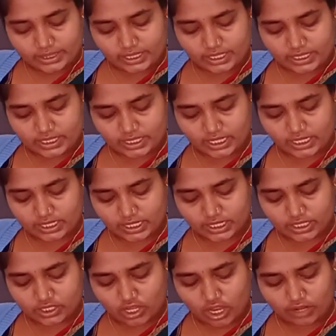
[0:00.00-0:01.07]
This region
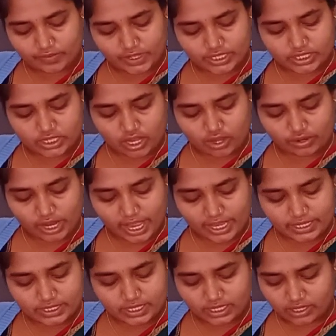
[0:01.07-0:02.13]
is
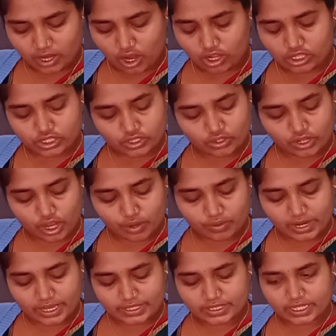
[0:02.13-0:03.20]
also
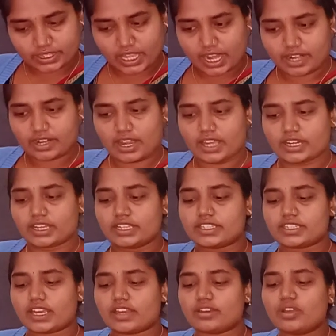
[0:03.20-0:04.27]
known as the tundra
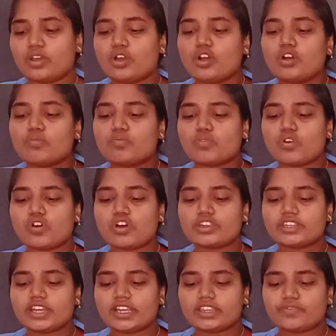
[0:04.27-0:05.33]
region.
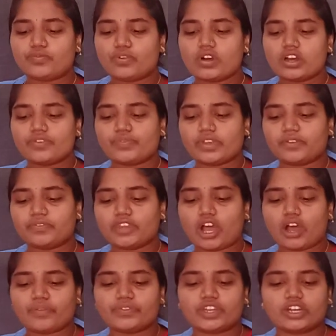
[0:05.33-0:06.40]
More than 4/5
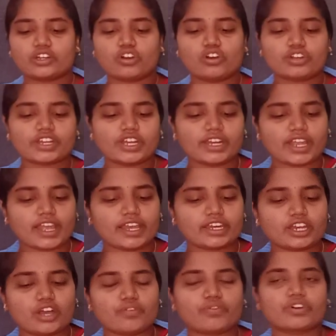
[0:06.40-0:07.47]
of the total
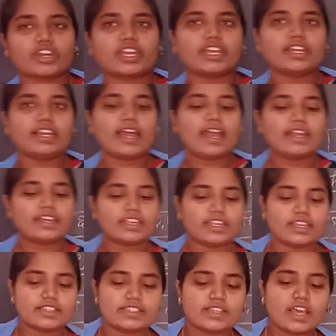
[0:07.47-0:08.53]
area of Greenland
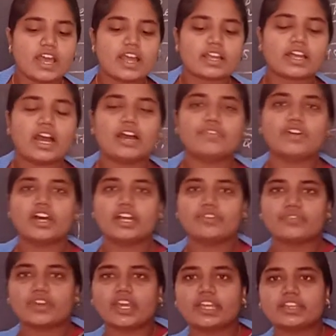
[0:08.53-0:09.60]
is
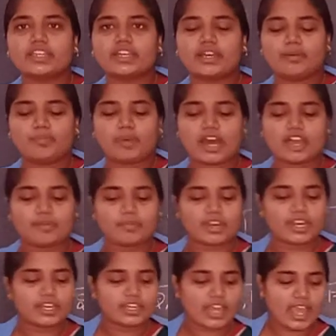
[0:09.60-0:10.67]
covered with
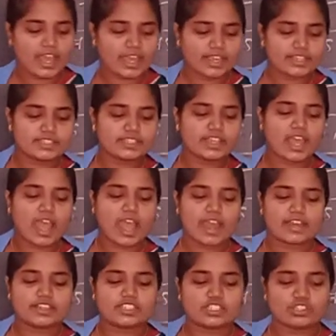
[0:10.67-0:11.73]
permanent ice
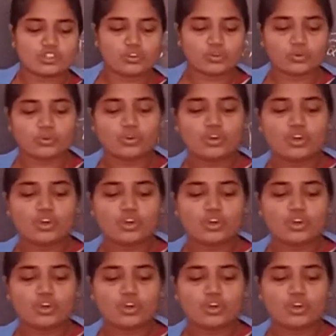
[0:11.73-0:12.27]
and snow.